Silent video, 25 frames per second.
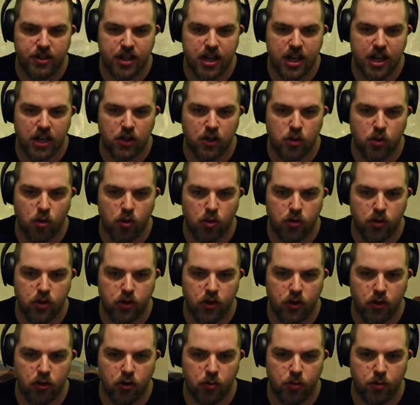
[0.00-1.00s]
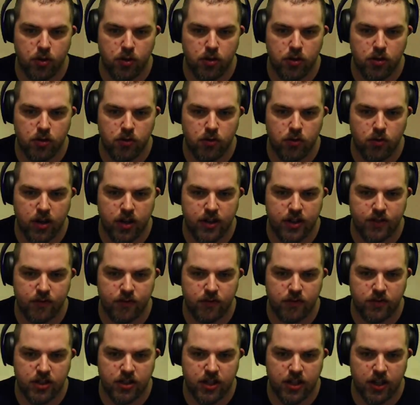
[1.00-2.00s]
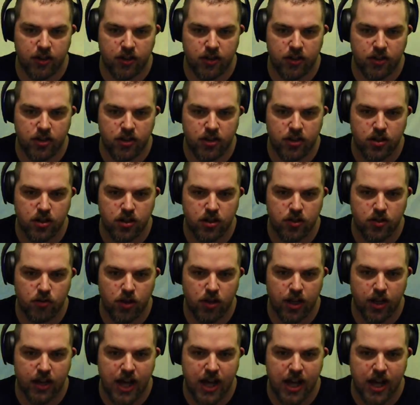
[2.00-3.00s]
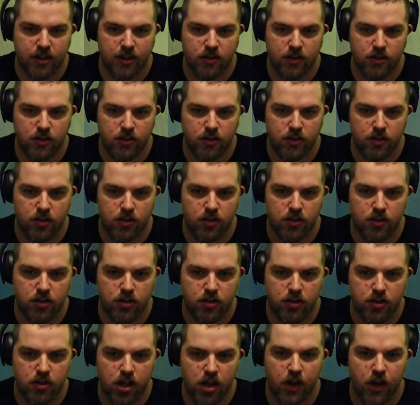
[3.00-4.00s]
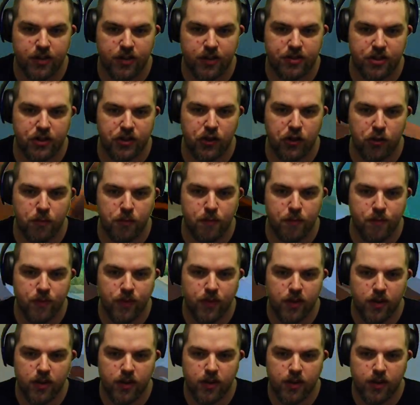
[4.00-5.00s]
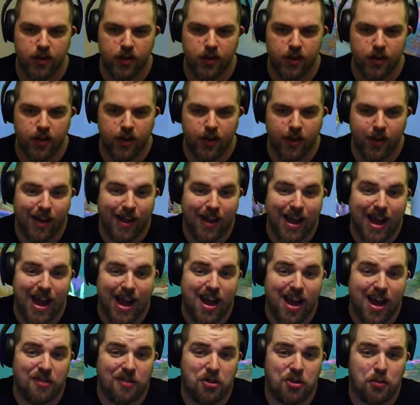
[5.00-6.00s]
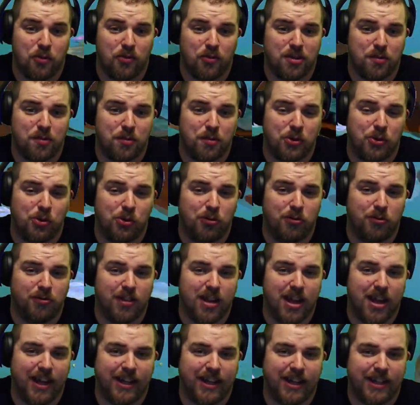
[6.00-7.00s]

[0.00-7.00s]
giant core two. What is? What's in there? Will oh, I die? Oh, just a two was hoping for something cool, like